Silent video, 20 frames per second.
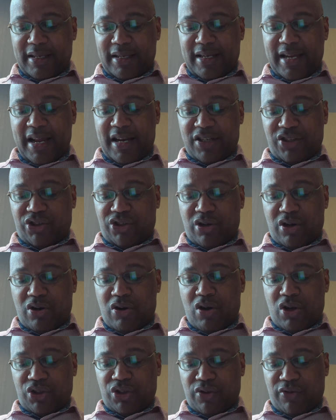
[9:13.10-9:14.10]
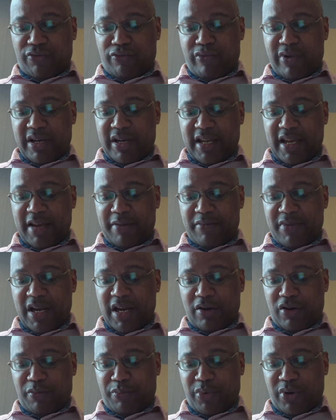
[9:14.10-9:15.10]
Then a strong gust of wind came
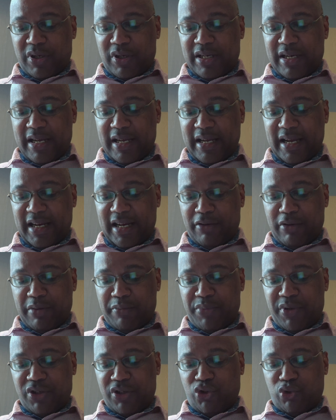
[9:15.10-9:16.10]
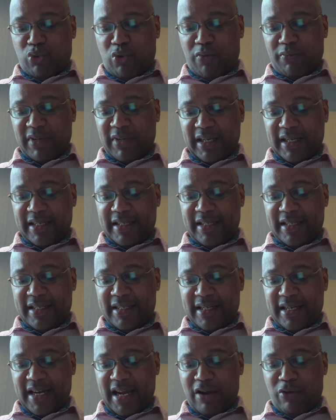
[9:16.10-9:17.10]
down upon the lake, and they were being swamped and
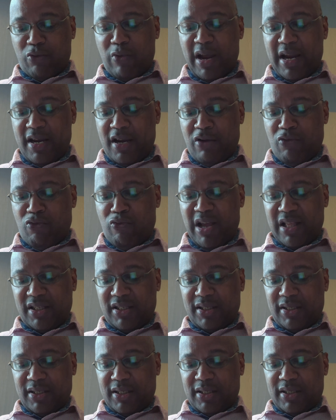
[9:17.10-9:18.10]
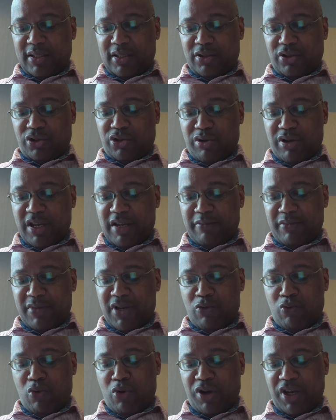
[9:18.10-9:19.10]
endangered. And when they went to him,
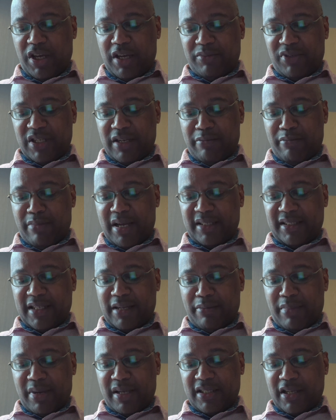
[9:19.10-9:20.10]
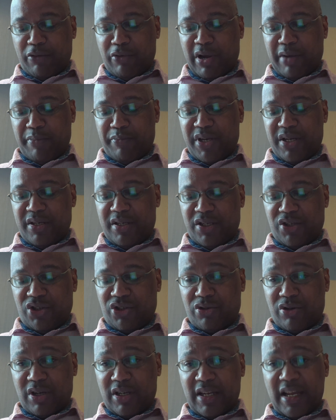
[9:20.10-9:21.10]
they woke him, saying, Master, Master, we are being
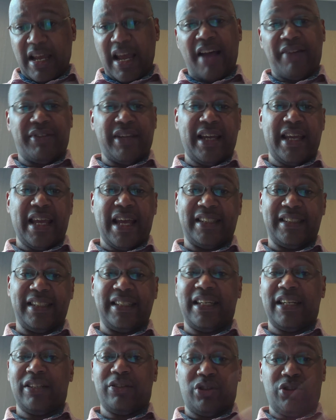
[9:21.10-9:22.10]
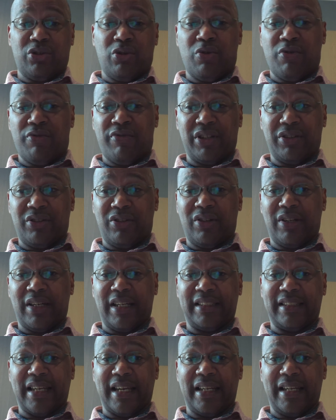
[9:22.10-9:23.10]
destroyed. After he had said, Let us go over to the other
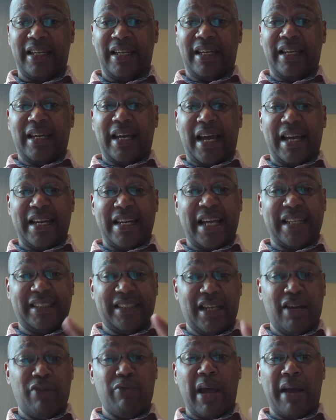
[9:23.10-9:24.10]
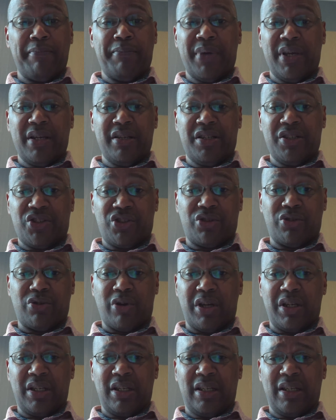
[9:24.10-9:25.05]
side. And they are saying, We are being destroyed.